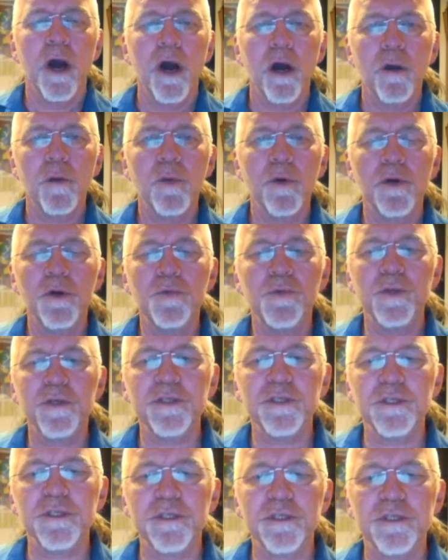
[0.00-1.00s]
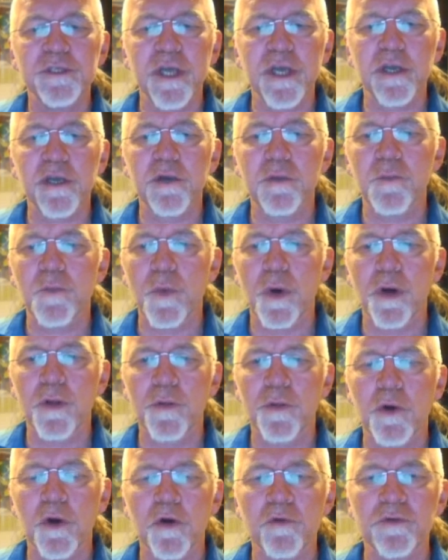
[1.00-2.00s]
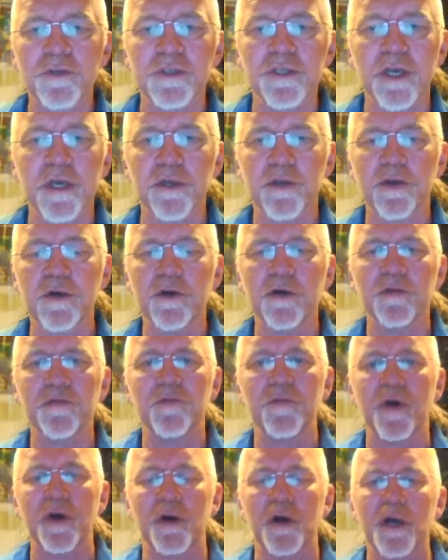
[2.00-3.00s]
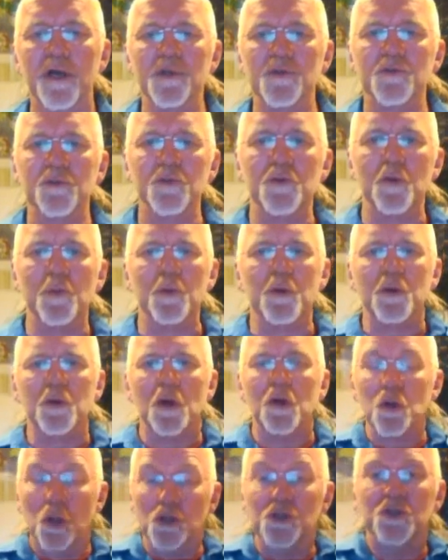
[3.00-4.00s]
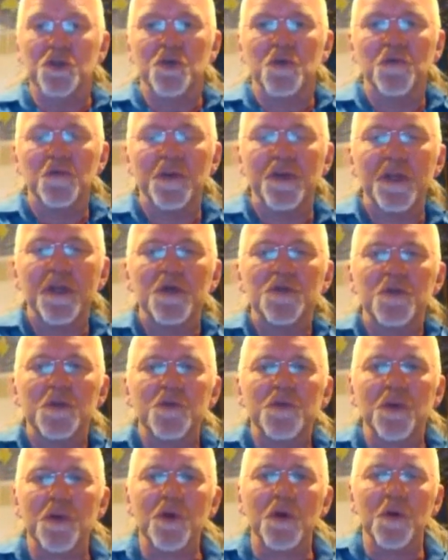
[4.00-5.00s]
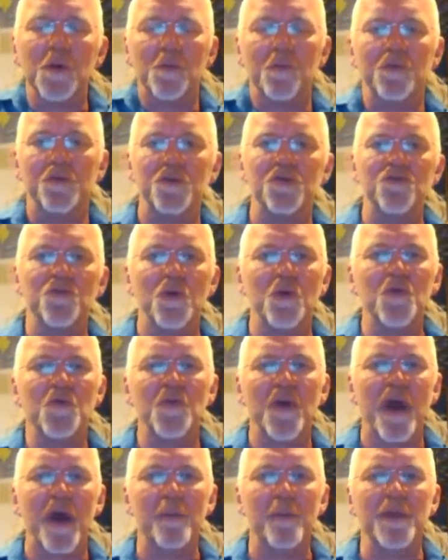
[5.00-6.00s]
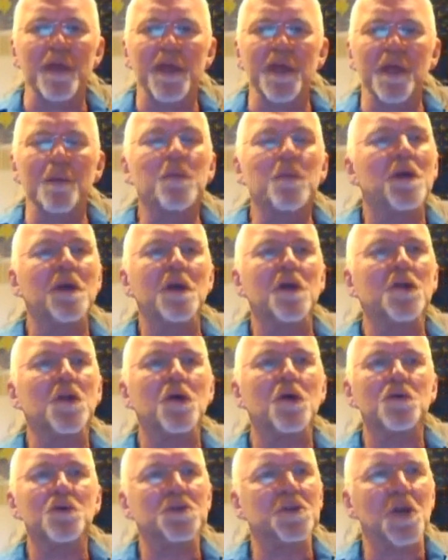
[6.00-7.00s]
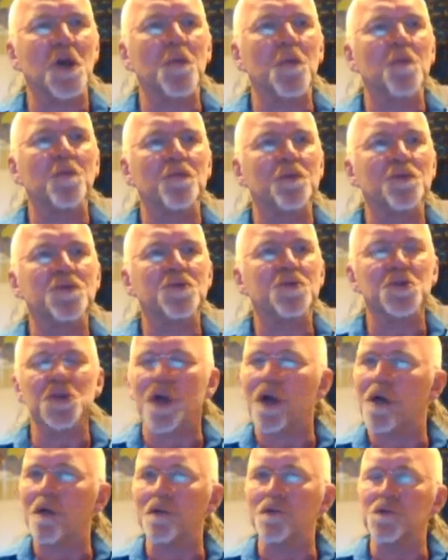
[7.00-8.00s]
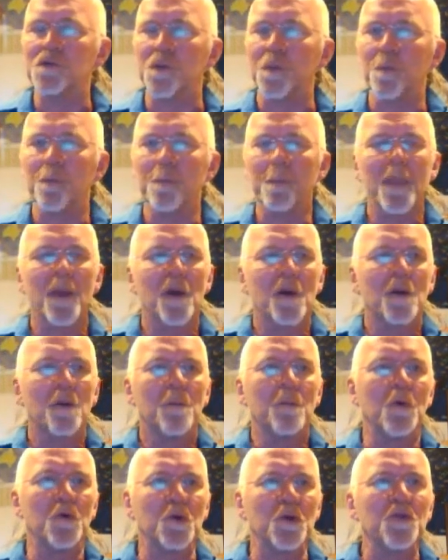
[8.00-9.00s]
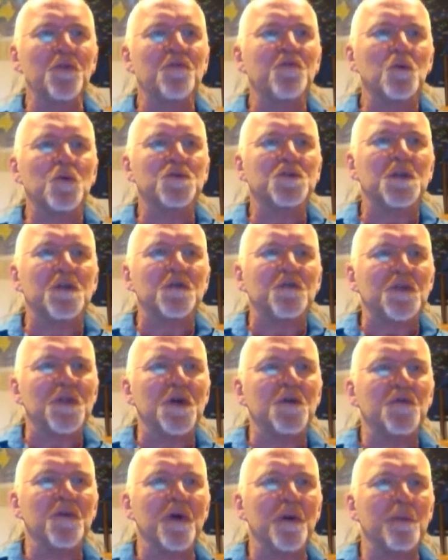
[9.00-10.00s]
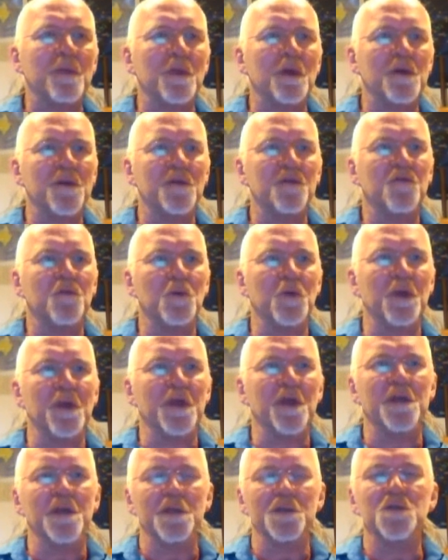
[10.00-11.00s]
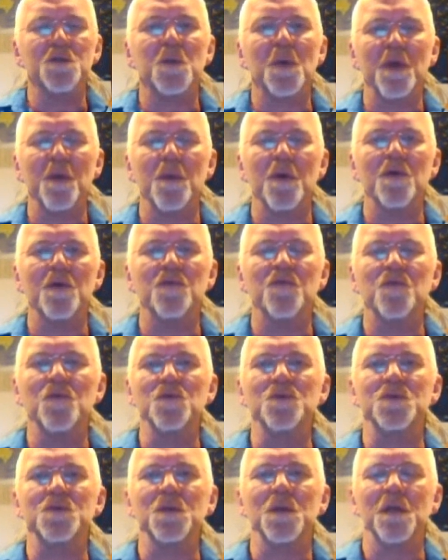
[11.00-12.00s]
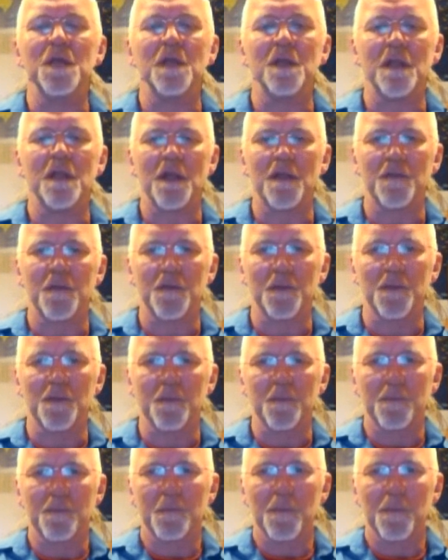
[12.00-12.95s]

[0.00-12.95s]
Hi world, this is the second one of a set of astrological videos I'm doing on the British royal family, and I'm looking at the horoscope of Prince Charles, born on the 14th of November 1948 at 2114 in London,